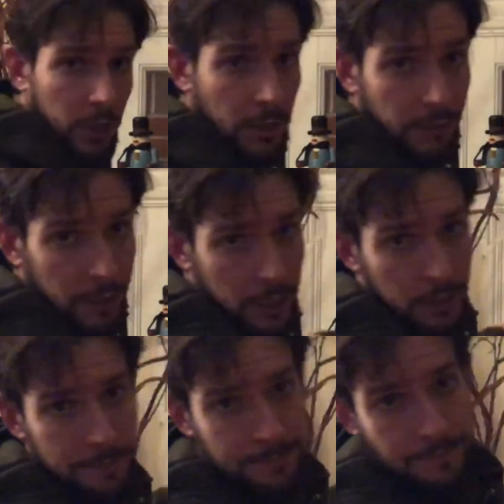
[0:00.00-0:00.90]
over here.
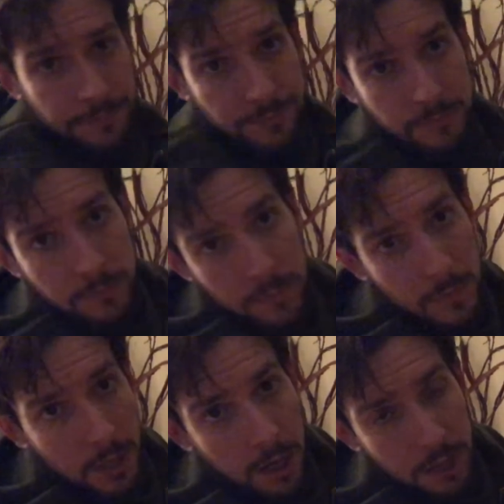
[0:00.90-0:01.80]

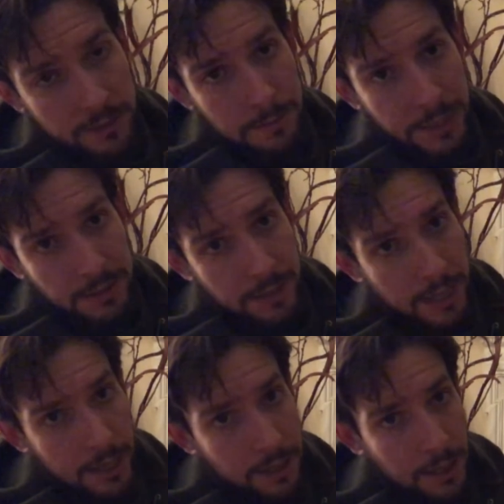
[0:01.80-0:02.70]
Awesome piece of
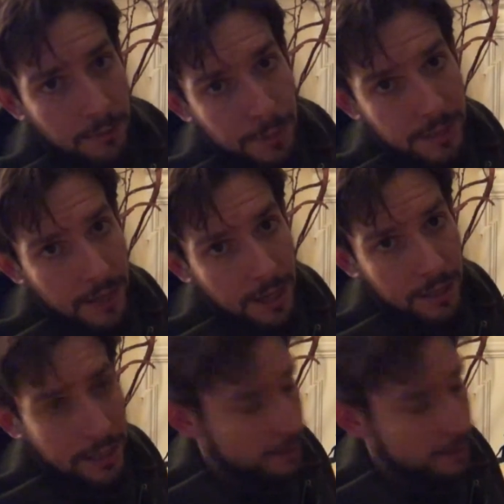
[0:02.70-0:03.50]
kit. I beat the hell out of